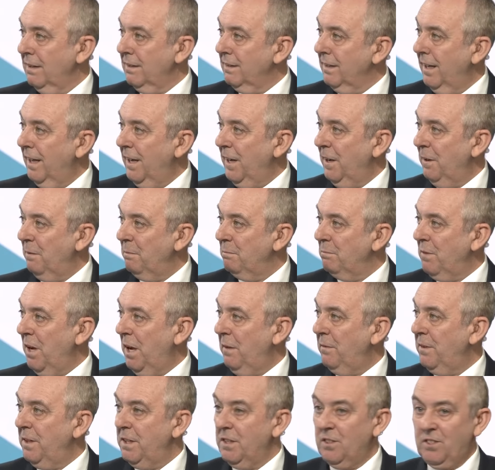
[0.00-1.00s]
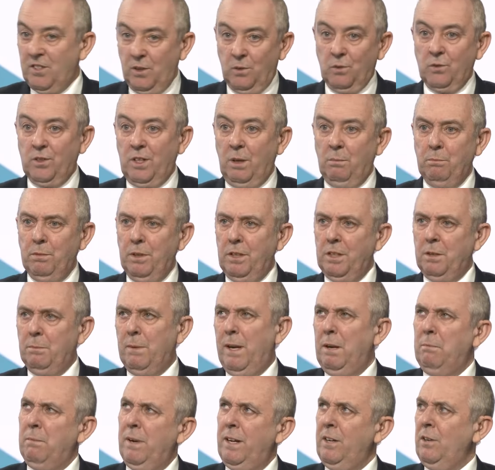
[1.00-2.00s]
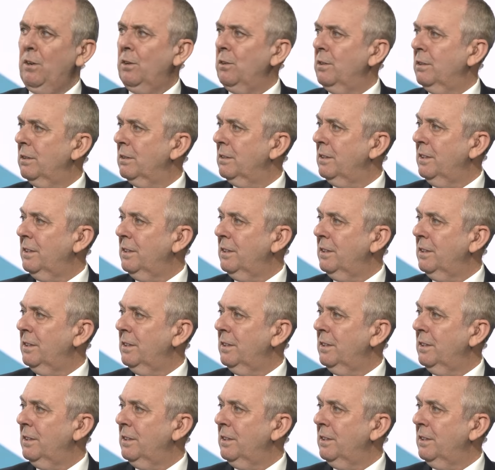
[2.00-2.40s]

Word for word: um, having to sell something to make money on it.